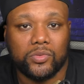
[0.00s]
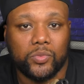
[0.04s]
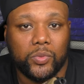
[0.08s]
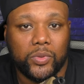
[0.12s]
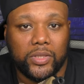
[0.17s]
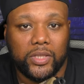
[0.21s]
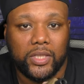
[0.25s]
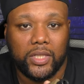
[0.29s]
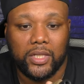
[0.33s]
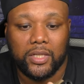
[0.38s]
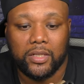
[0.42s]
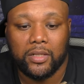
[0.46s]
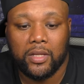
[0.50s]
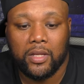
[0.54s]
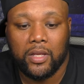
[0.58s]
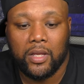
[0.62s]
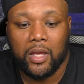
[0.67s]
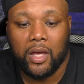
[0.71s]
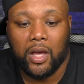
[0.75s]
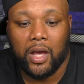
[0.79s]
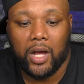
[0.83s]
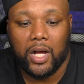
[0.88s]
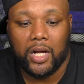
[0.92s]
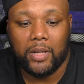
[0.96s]
with it
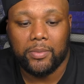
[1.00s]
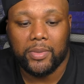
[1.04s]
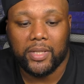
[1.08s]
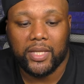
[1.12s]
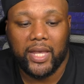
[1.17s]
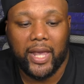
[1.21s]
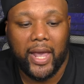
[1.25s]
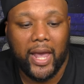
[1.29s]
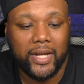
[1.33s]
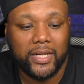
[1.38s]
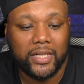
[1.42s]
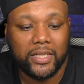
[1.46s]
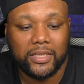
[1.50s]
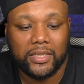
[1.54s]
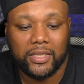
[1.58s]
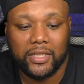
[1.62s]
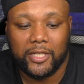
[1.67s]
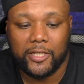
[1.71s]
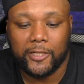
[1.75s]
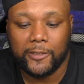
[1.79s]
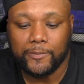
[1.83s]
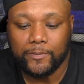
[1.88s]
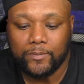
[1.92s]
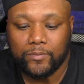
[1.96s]

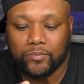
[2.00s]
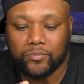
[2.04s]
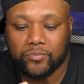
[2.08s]
mechanically.